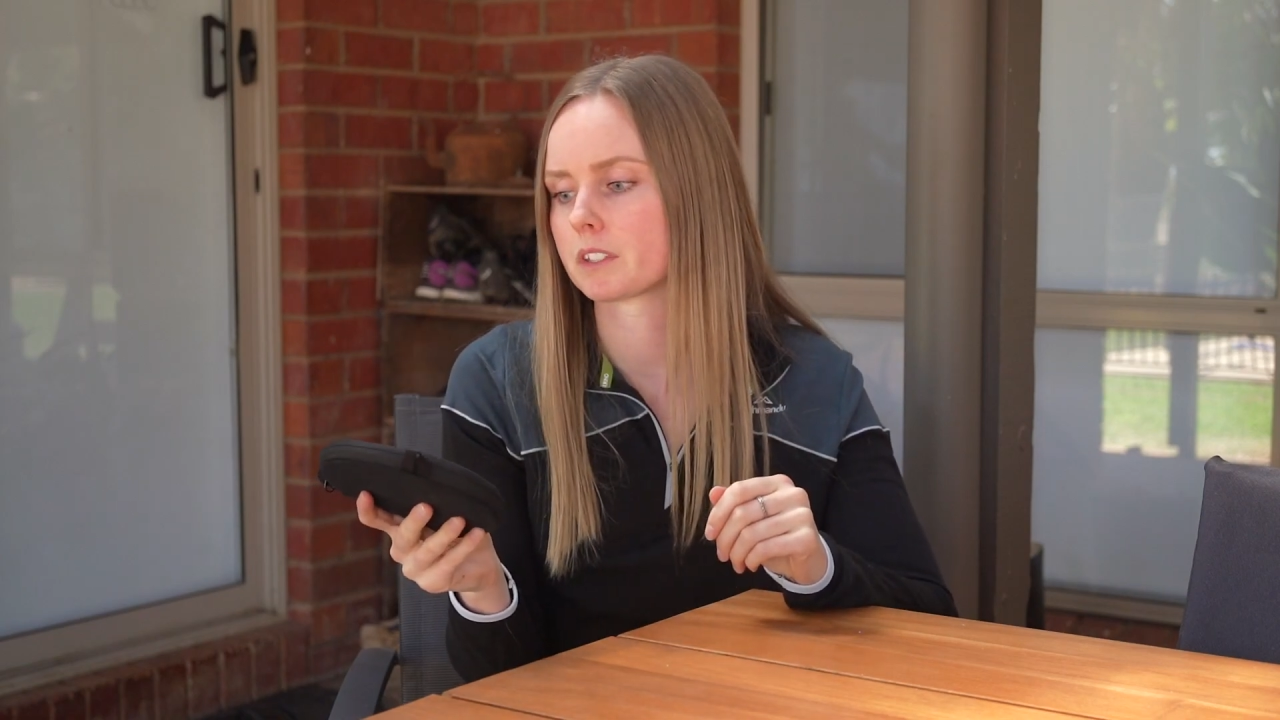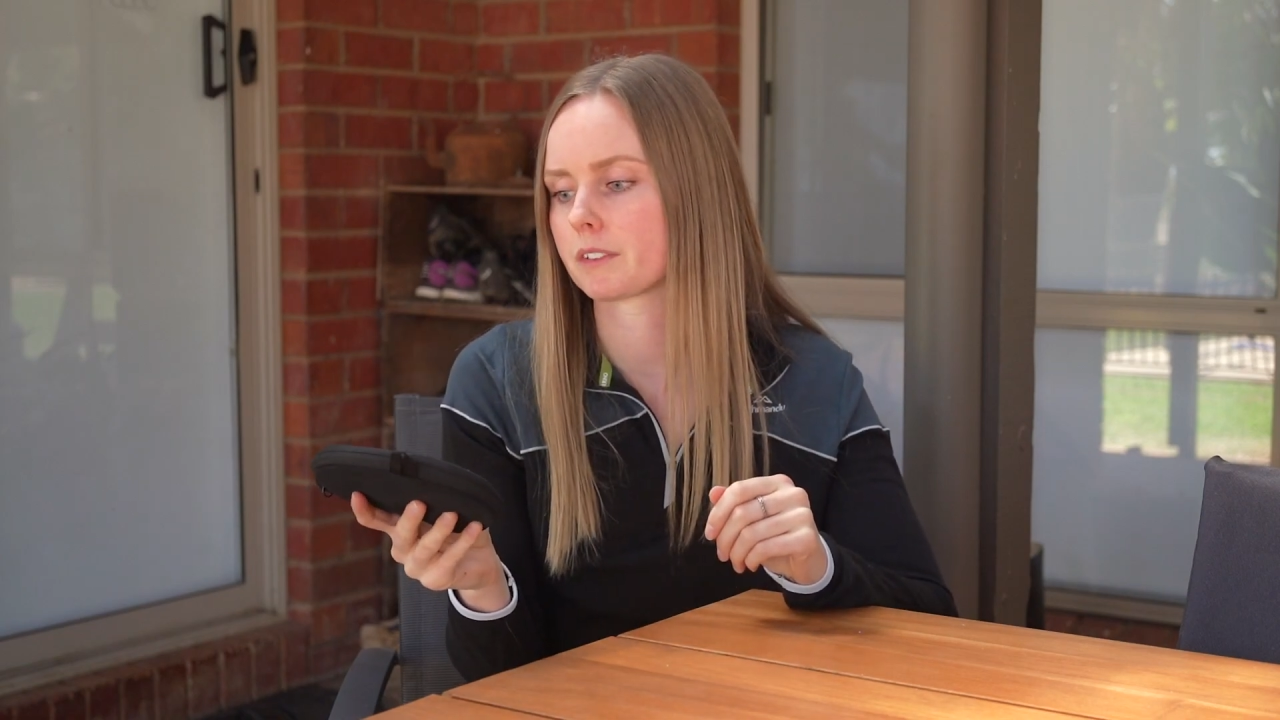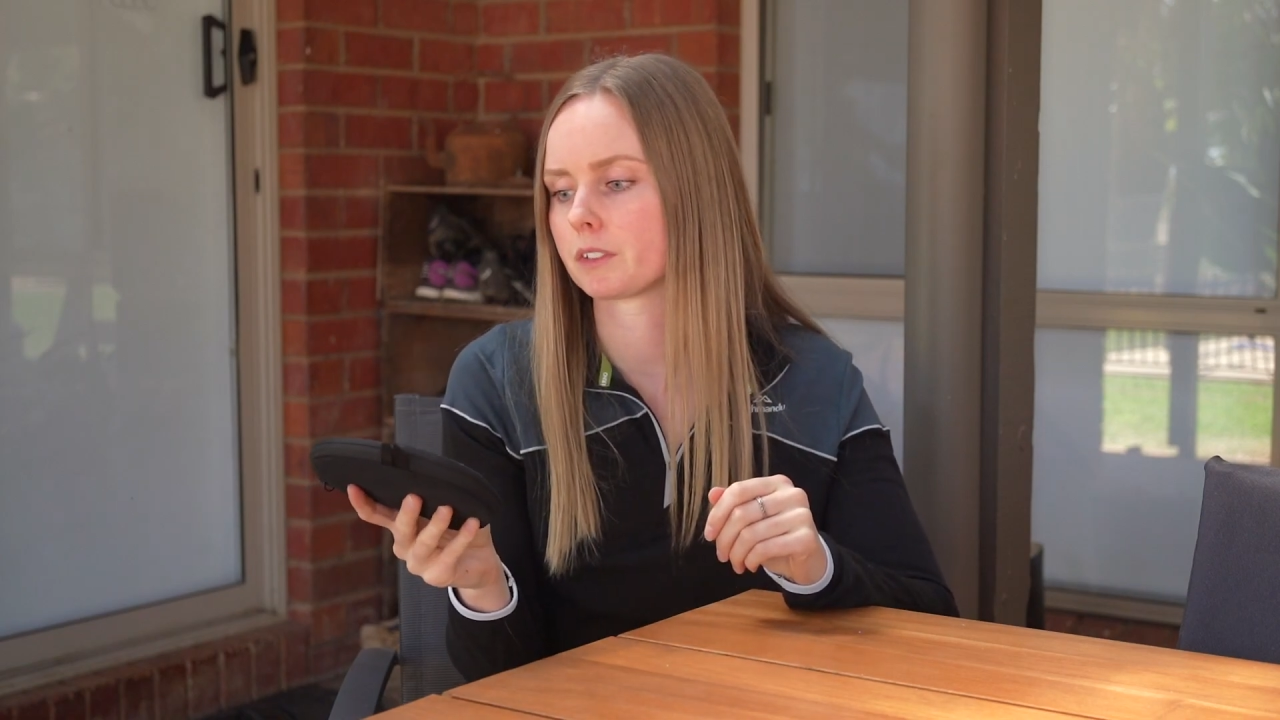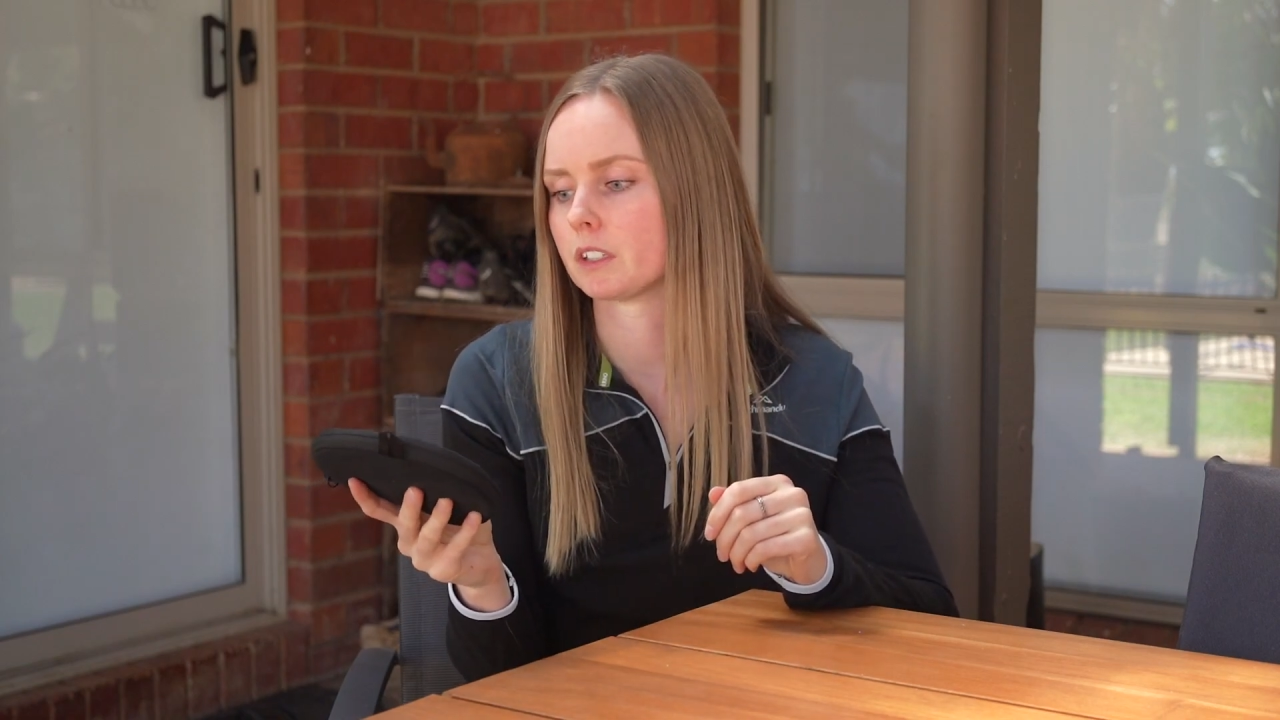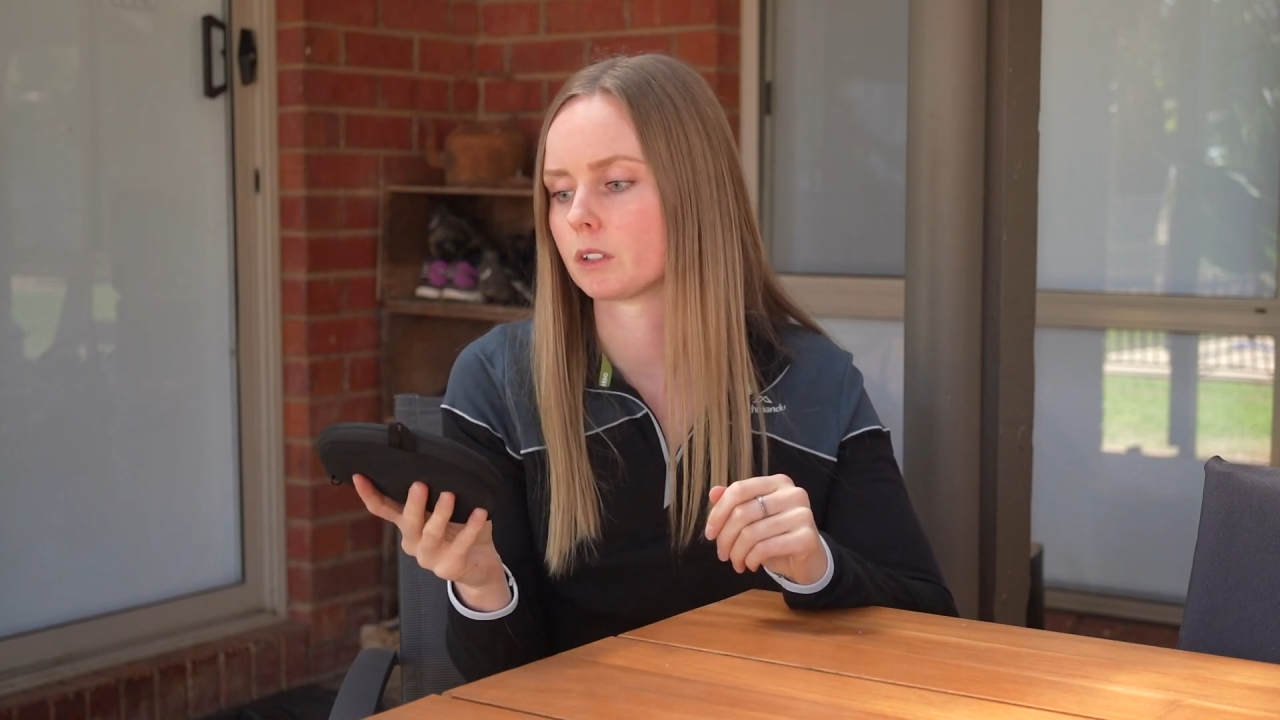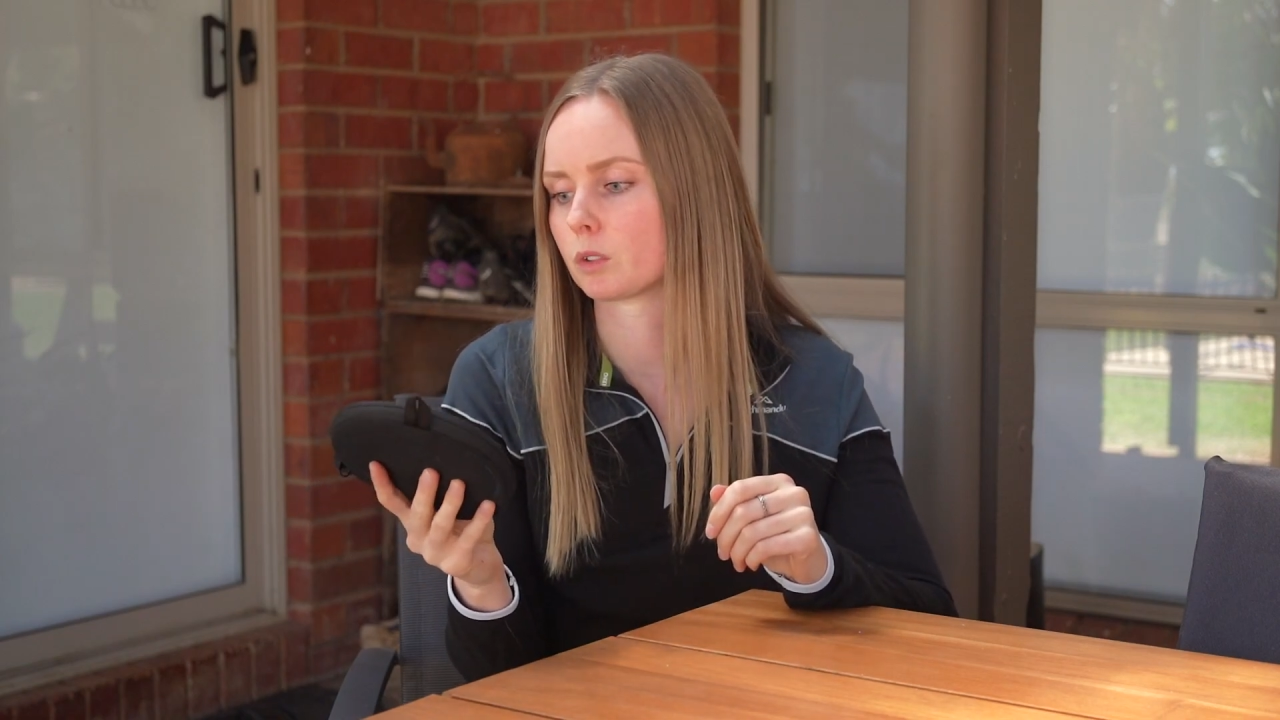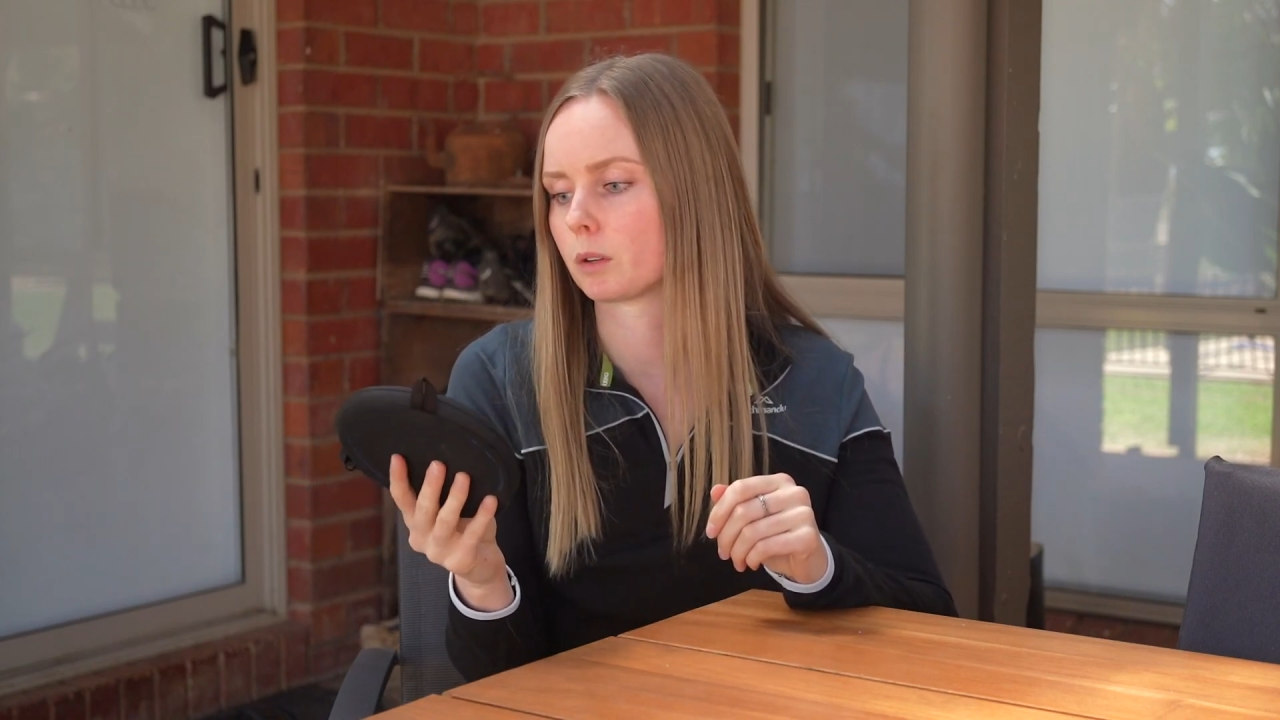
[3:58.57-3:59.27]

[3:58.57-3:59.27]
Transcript: definitely a good